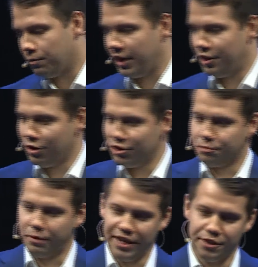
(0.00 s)
in order to
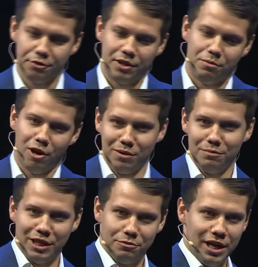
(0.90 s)
paint you the problem
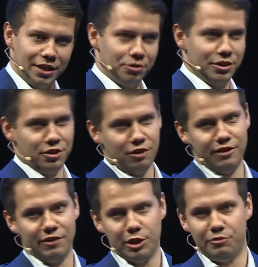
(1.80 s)
that we're actually solving
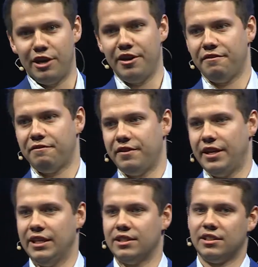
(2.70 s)
with Veriff
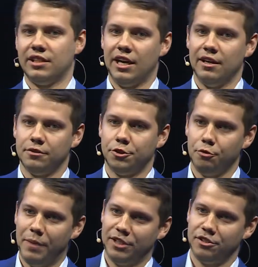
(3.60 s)
is two
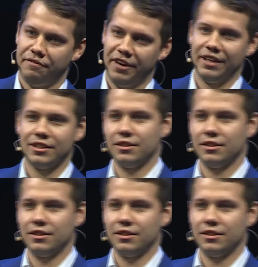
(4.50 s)
major things.